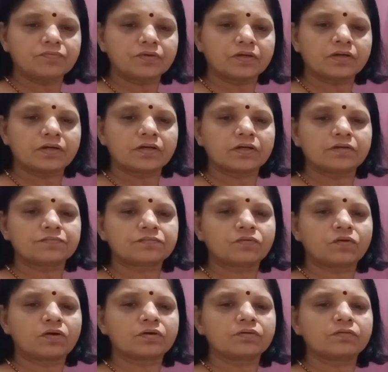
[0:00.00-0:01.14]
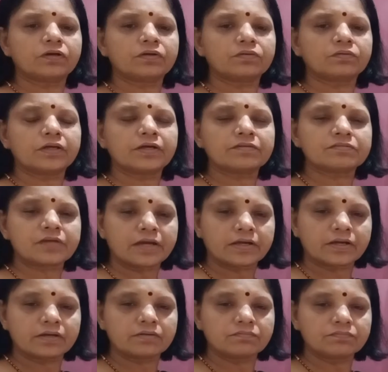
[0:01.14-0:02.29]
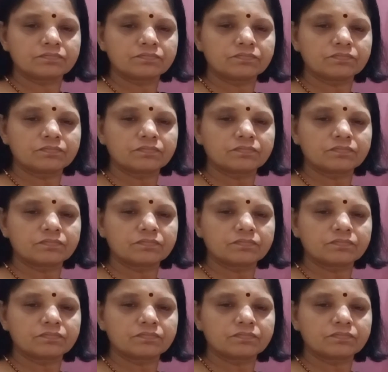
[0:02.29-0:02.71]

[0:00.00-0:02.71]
figure is congruent to a second,